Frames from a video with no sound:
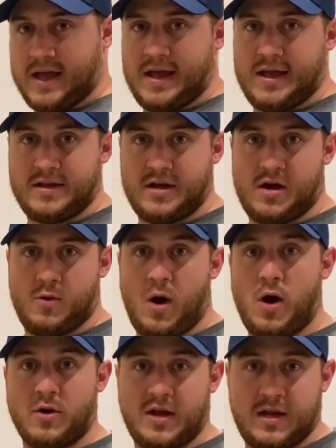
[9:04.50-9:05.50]
And
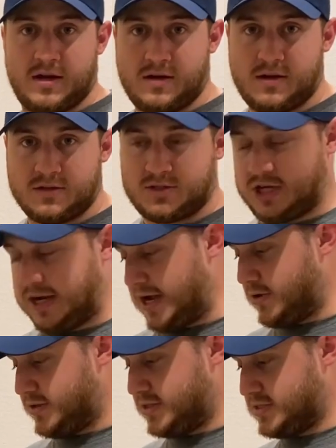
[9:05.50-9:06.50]
while we're eating, check
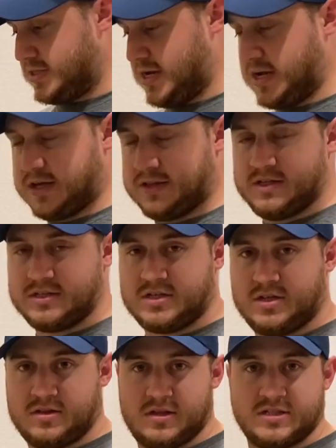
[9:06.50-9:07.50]
out this
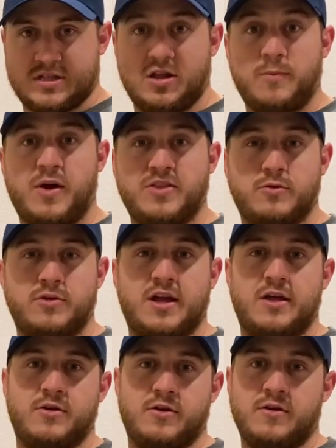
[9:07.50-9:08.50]
clip I threw
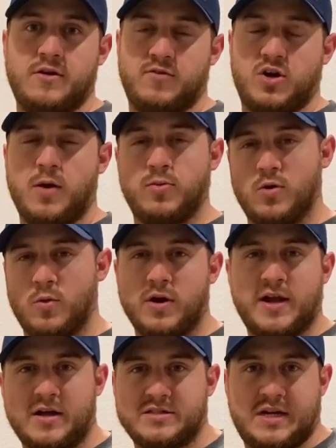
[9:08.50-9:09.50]
together of a couple of
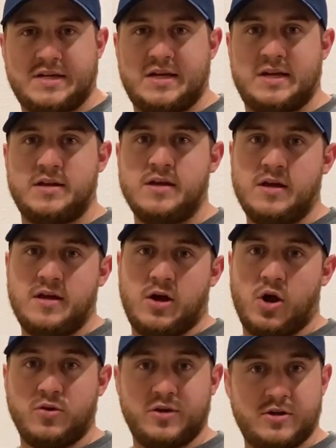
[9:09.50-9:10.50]
workouts I did
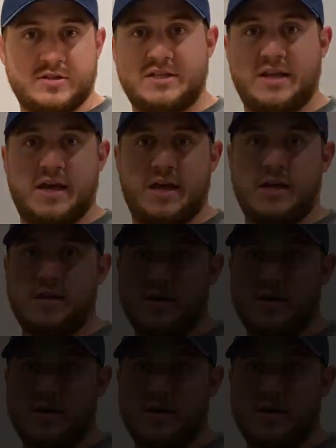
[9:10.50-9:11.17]
earlier today.